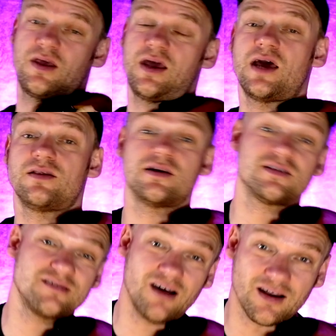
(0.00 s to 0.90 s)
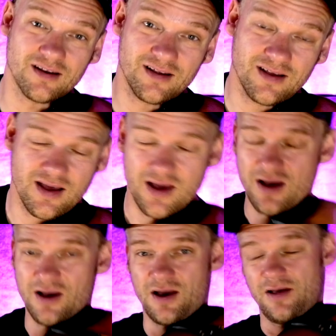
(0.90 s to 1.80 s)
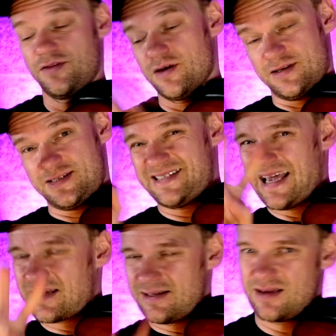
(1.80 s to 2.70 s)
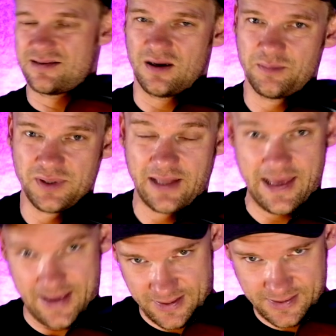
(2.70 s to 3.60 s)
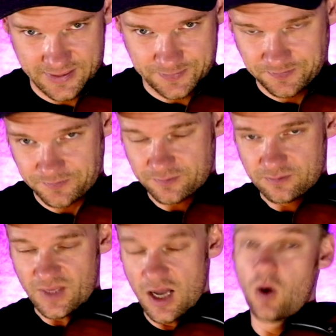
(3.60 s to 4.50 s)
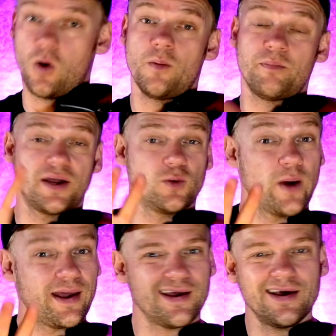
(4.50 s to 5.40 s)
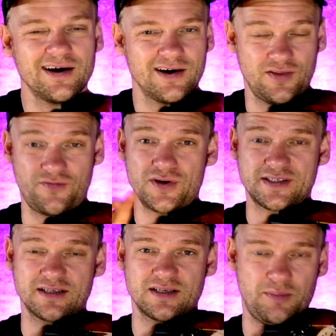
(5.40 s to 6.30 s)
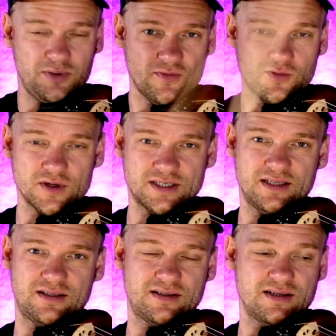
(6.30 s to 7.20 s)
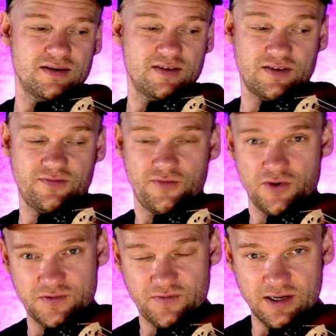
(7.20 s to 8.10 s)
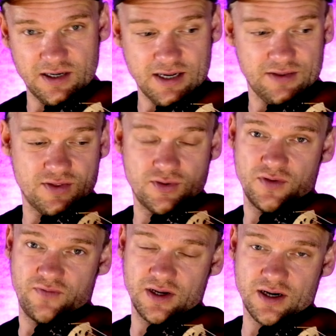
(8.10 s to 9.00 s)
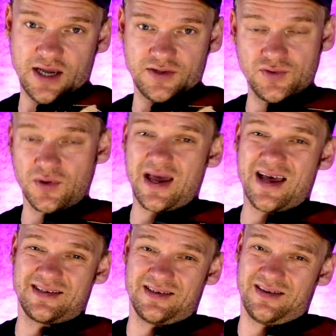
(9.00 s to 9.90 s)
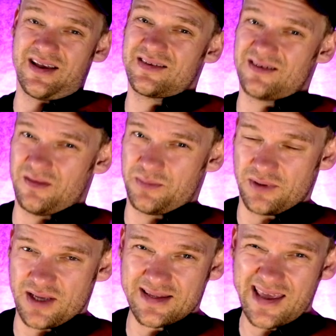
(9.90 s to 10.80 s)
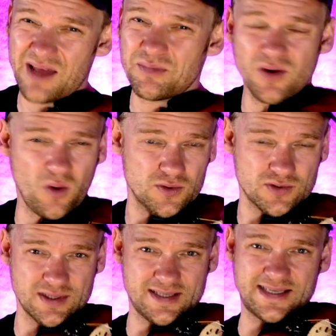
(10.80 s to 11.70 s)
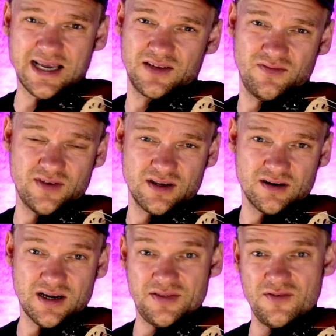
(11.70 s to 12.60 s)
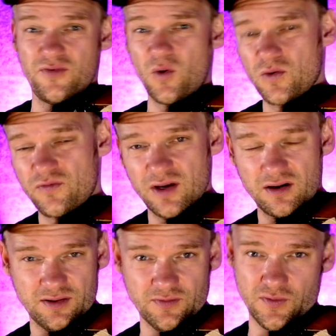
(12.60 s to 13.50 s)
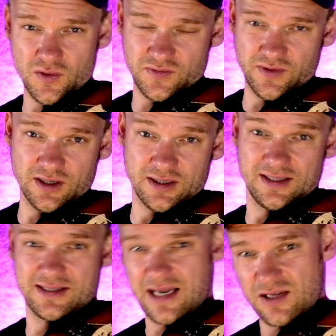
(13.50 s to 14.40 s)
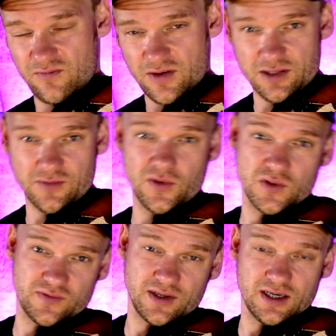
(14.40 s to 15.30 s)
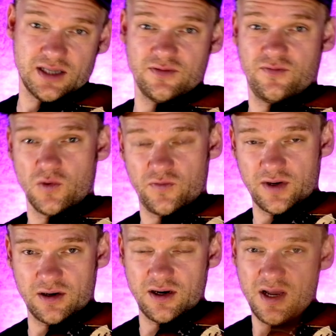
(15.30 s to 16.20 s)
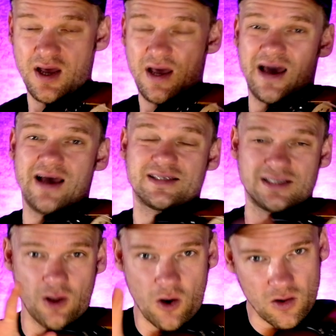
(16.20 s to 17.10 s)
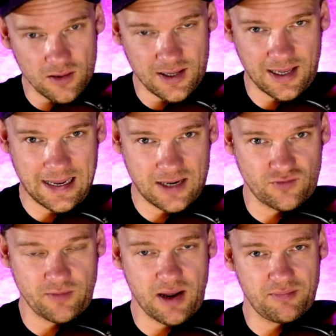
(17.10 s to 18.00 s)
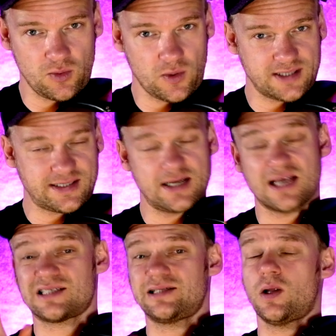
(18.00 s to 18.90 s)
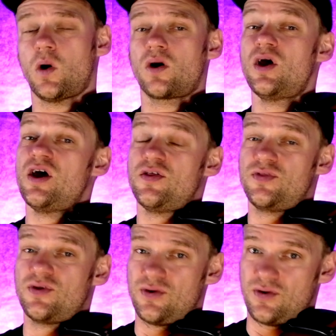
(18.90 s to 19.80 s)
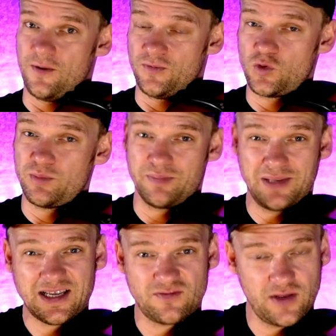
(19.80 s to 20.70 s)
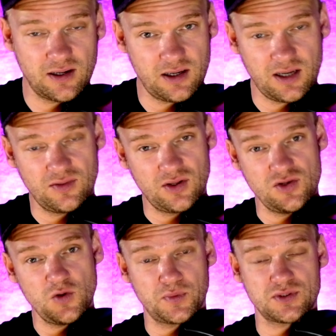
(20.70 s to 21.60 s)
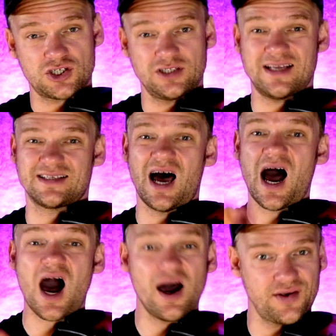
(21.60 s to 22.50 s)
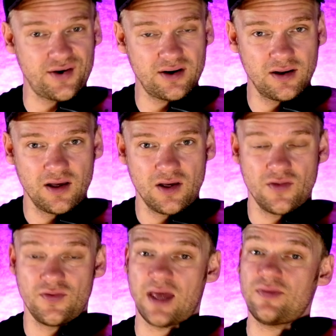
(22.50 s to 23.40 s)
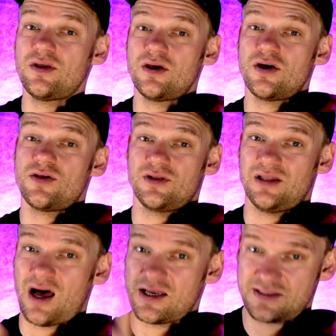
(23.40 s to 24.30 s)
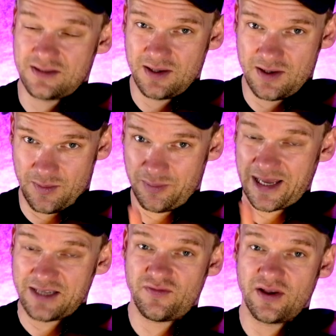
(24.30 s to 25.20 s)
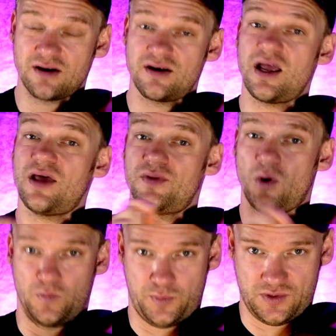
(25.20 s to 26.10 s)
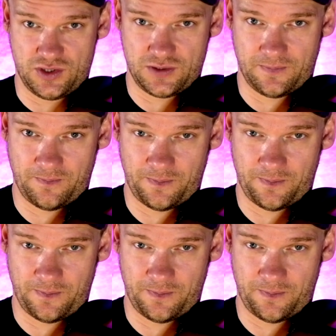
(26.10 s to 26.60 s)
And it's done. The second example is, oh, by the way, the first example, of course, it's the first finger and the third finger I took as an example. It can be also the second finger and the fourth finger, the first finger and the second finger, the first finger and the fourth finger, as long, again, remember what I said, as long the to be played finger in the new position is higher than the last played finger in the old position.